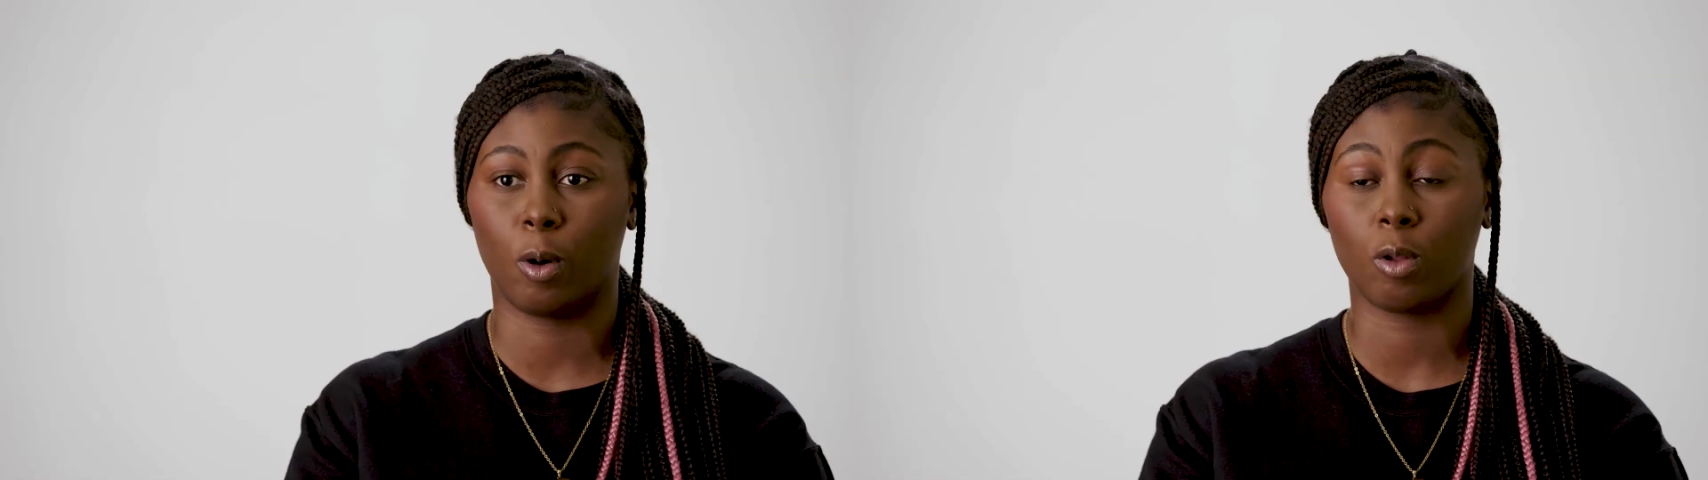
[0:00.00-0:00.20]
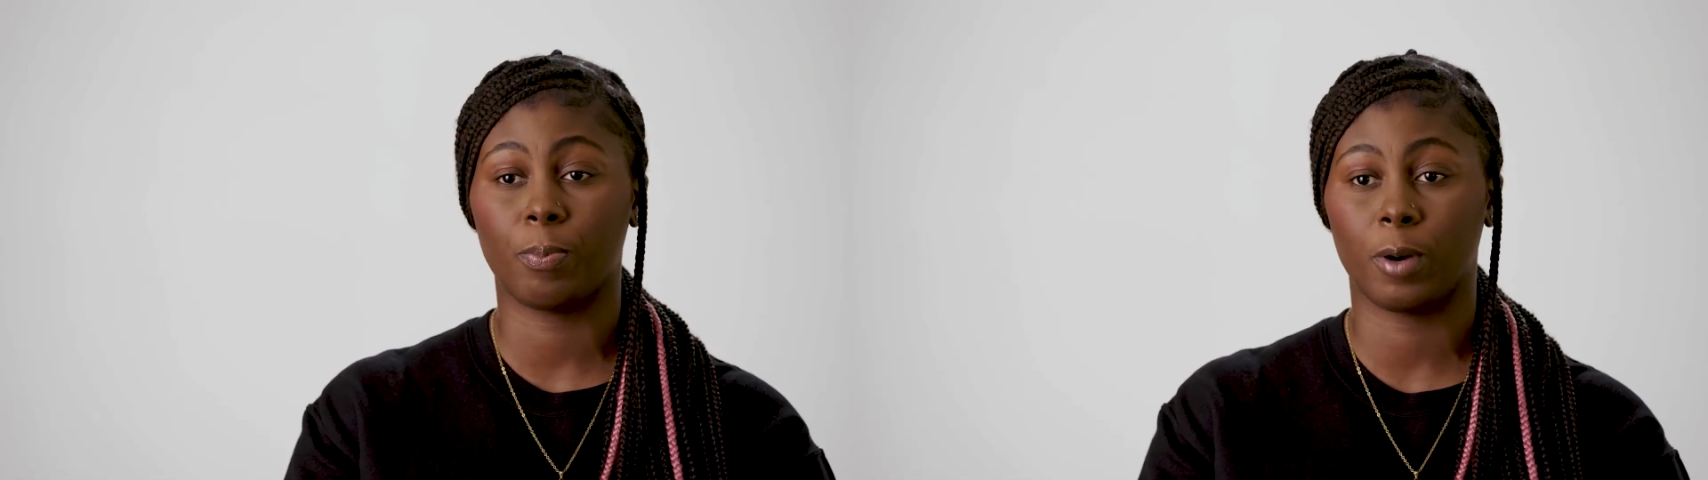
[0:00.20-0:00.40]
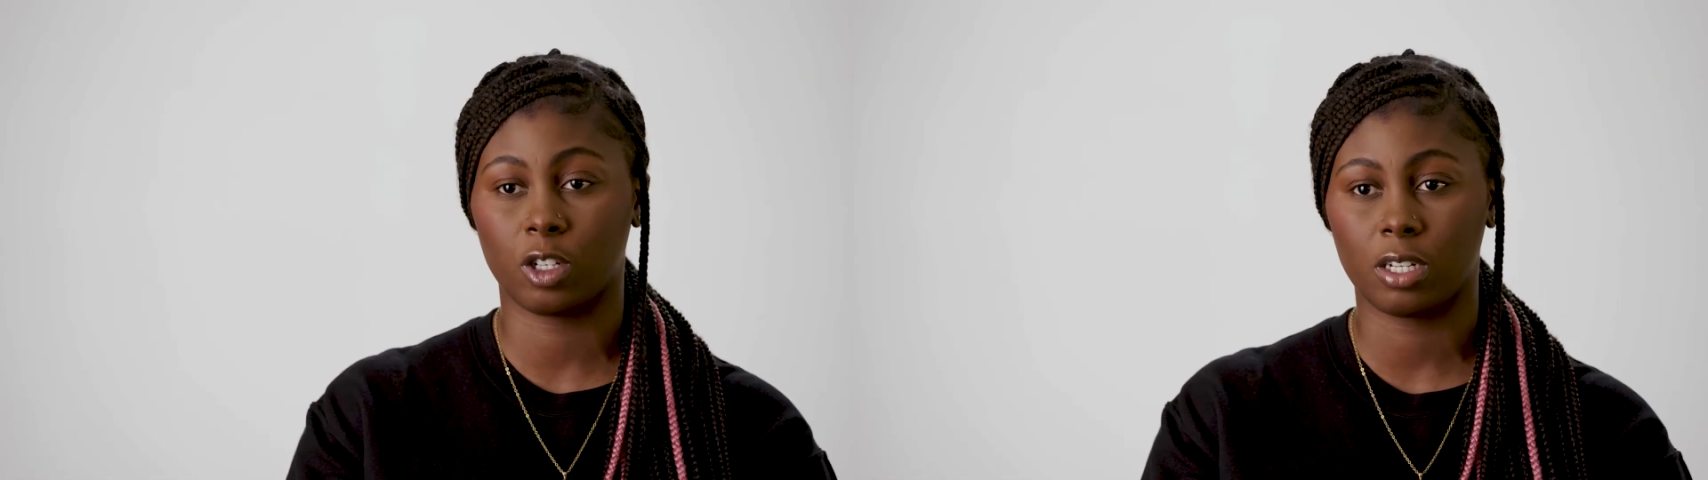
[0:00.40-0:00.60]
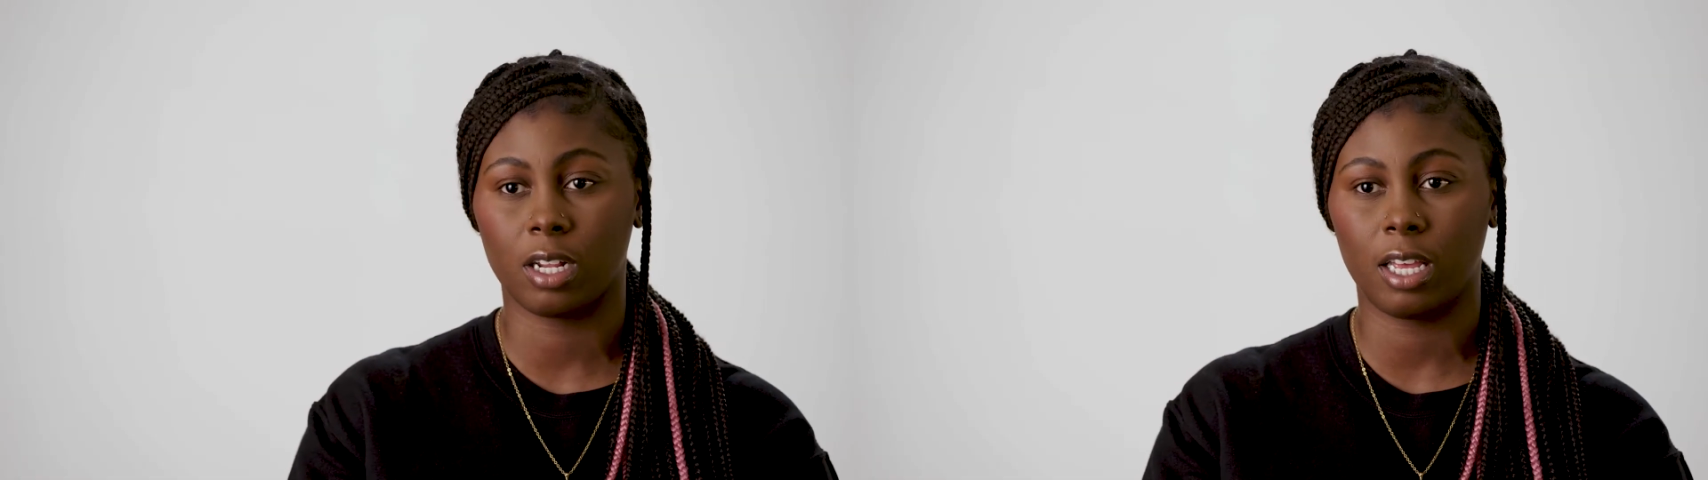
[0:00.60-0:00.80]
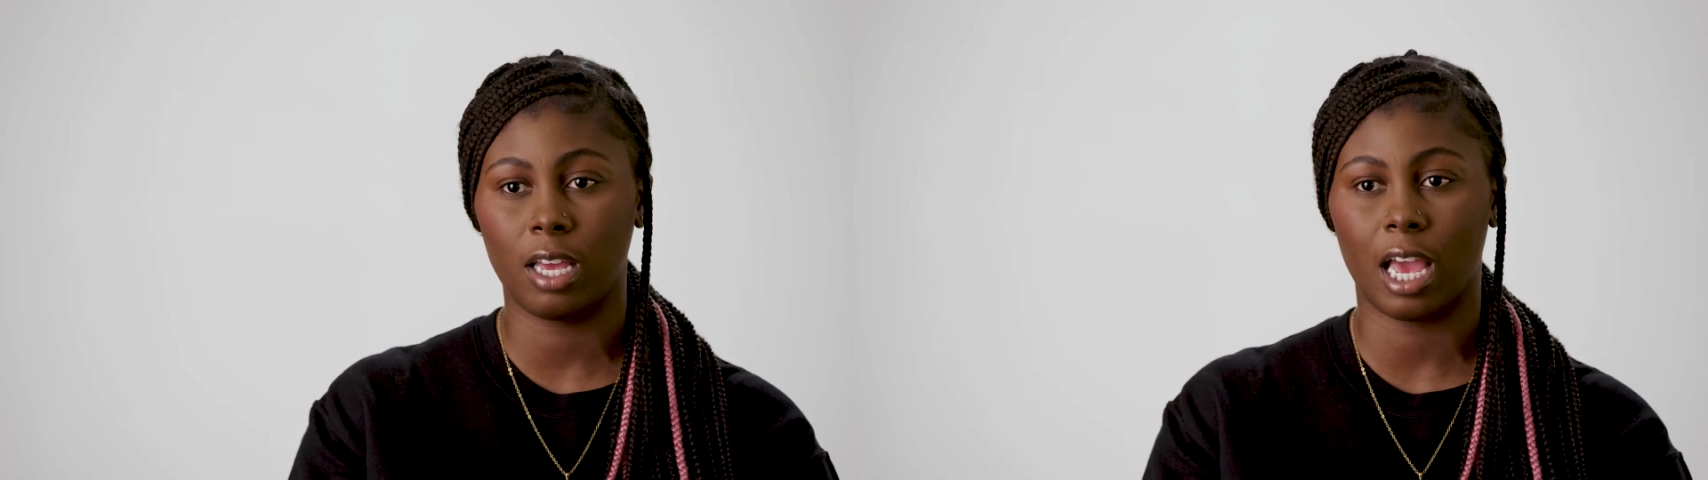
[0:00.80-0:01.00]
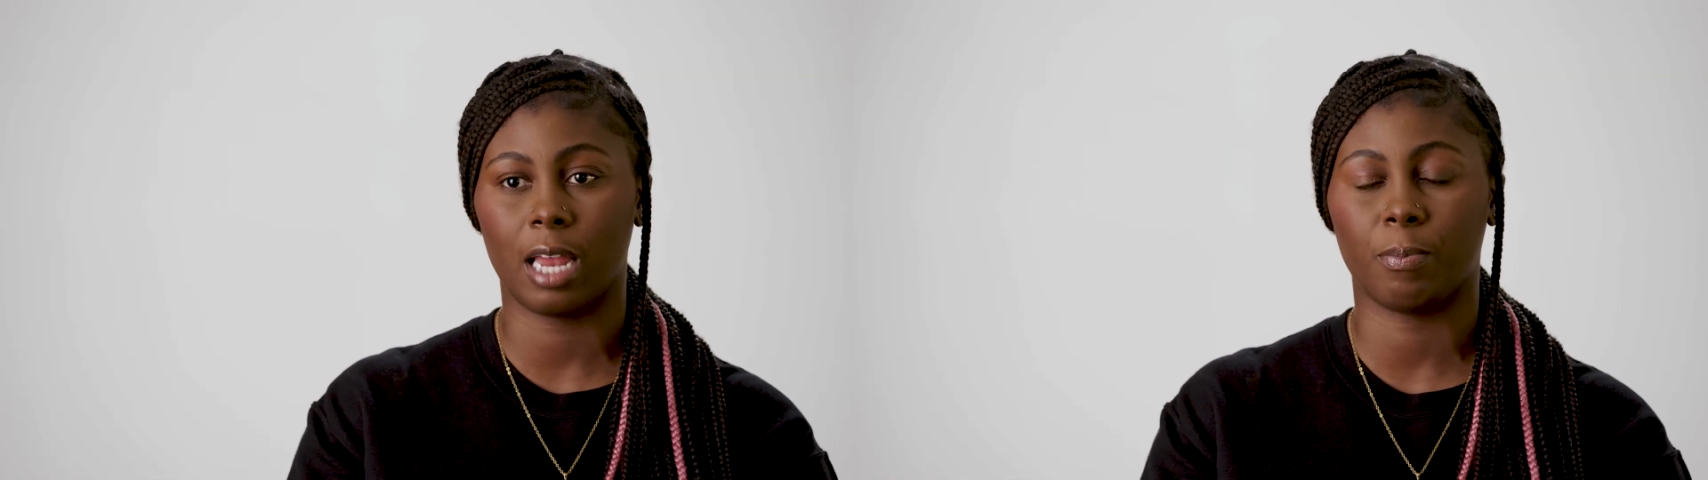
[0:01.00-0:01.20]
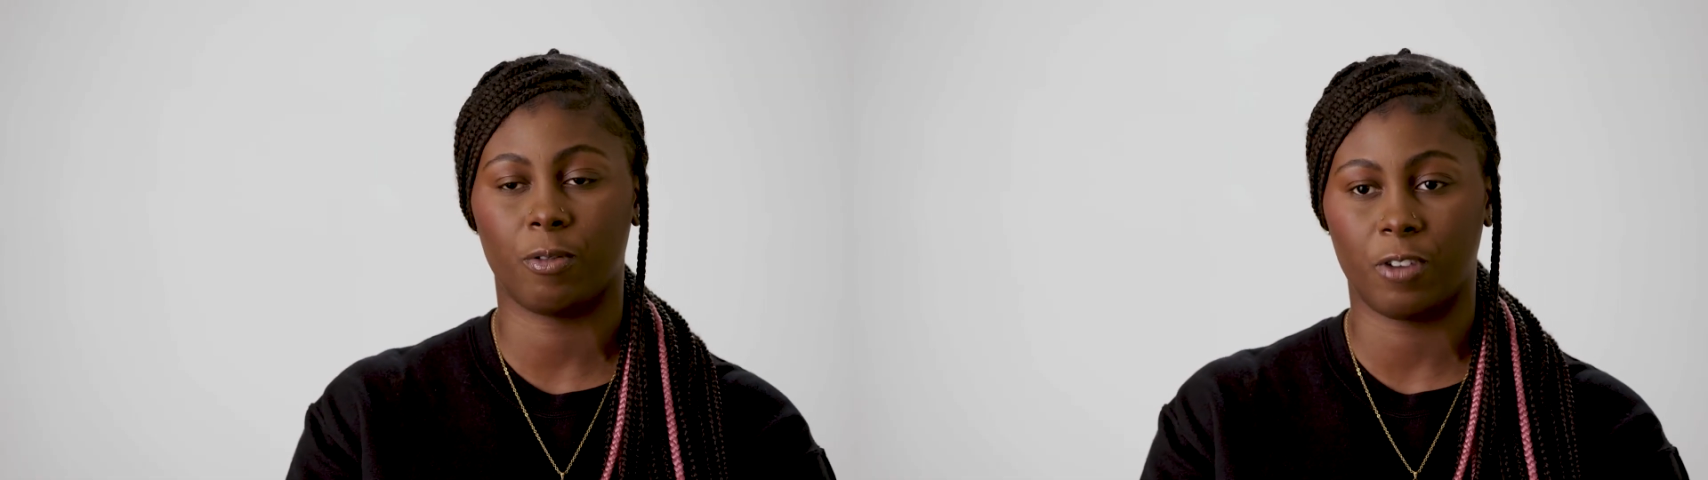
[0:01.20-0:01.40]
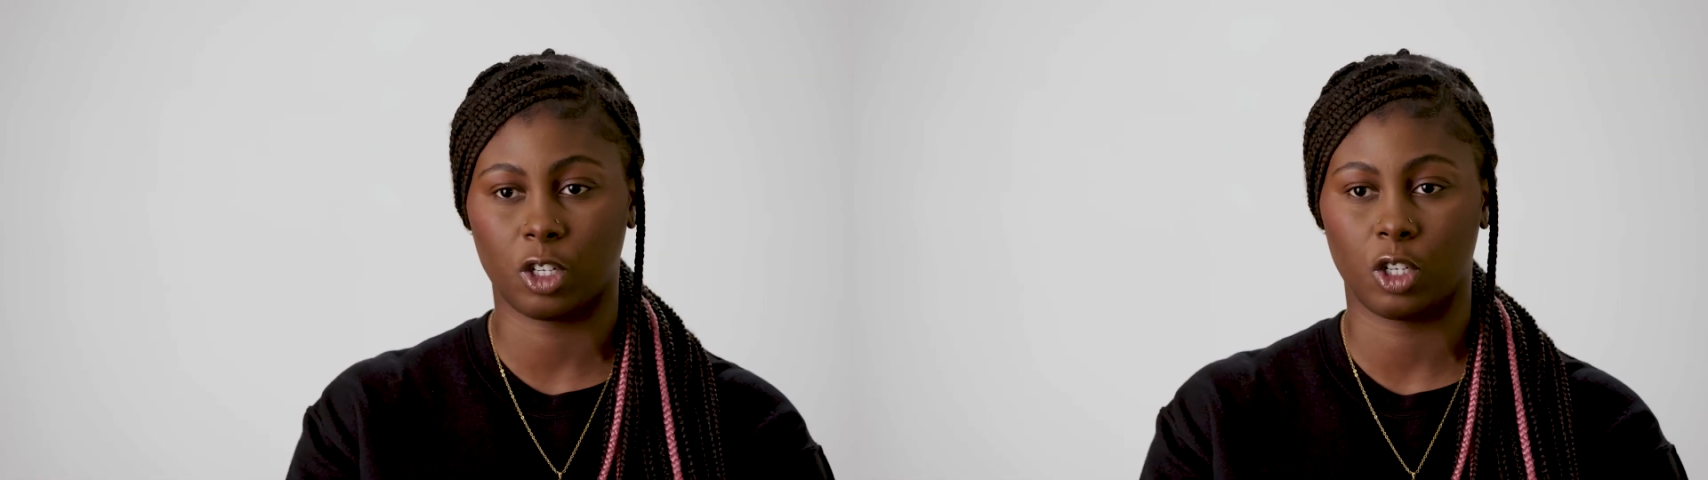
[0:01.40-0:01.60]
both personally and
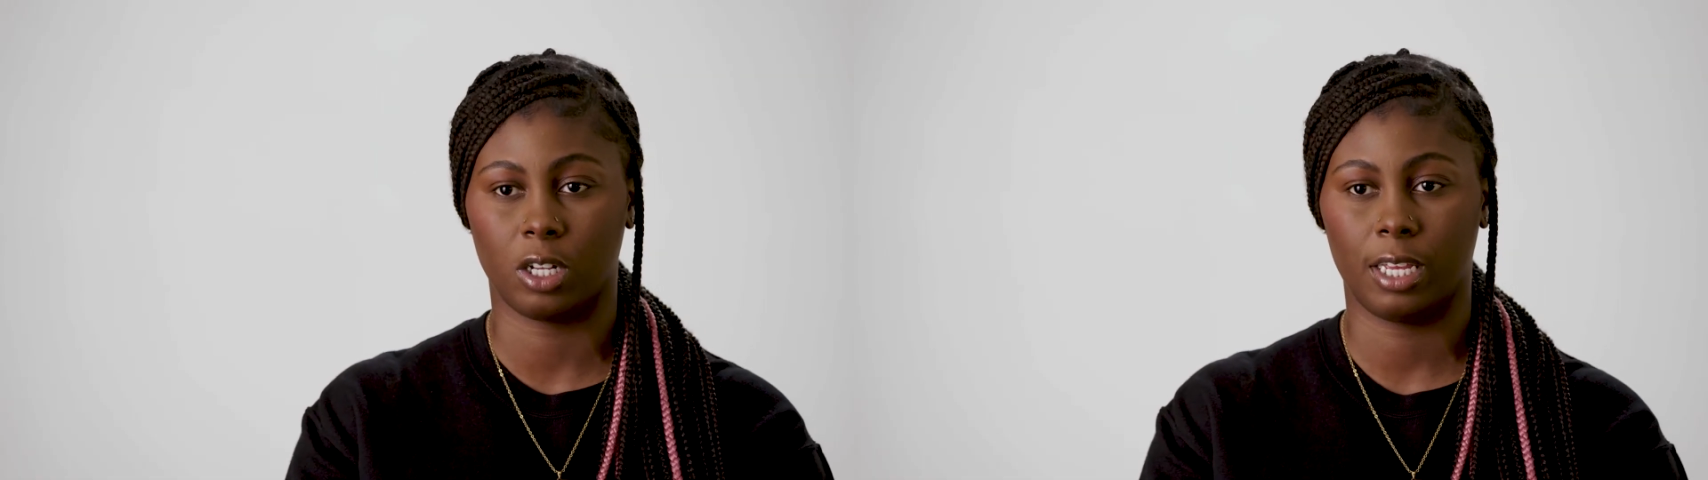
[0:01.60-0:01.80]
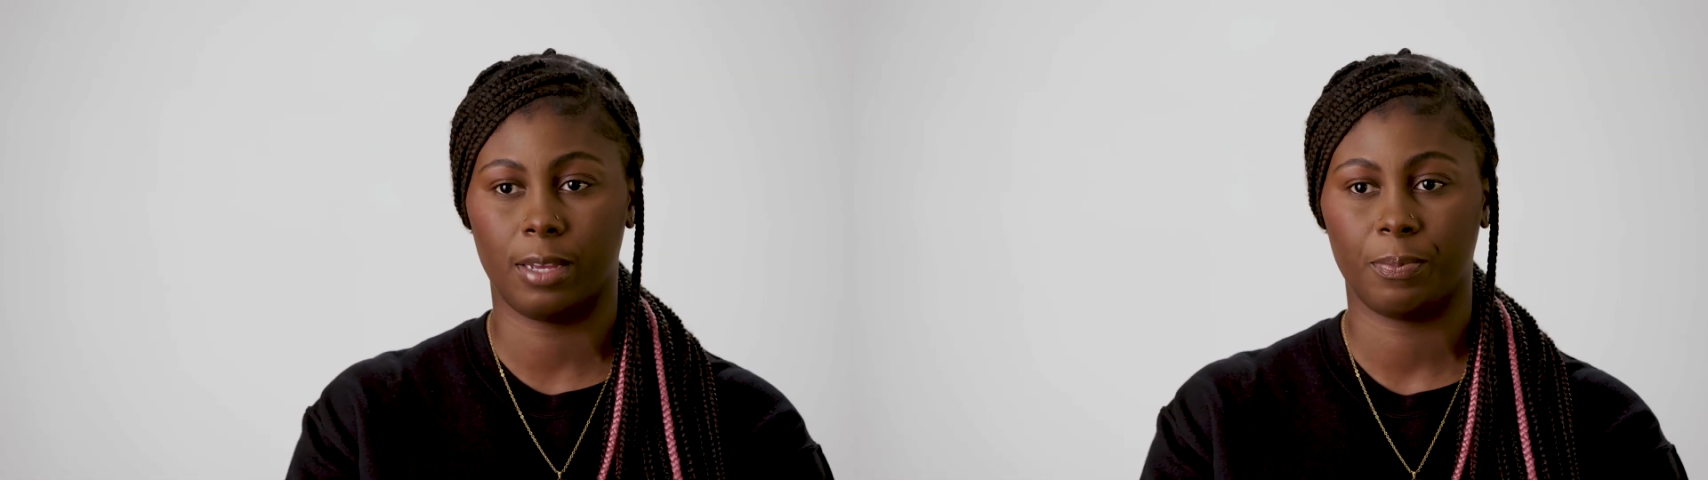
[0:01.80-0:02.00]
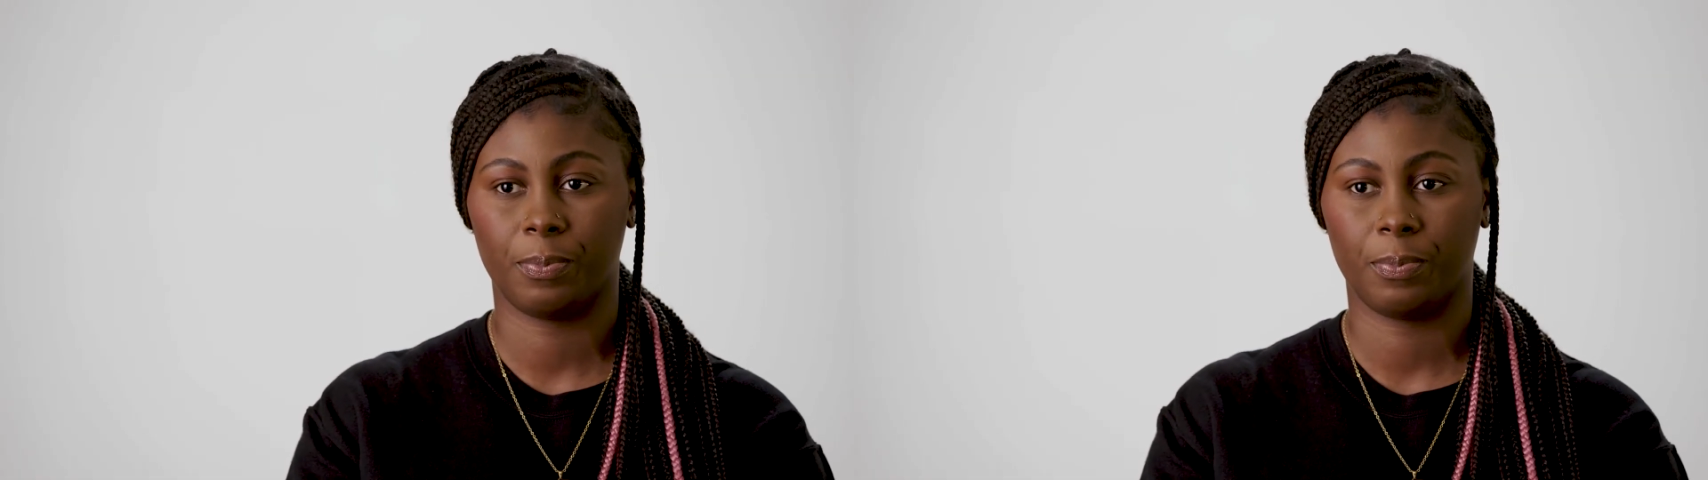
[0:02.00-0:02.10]
professionally.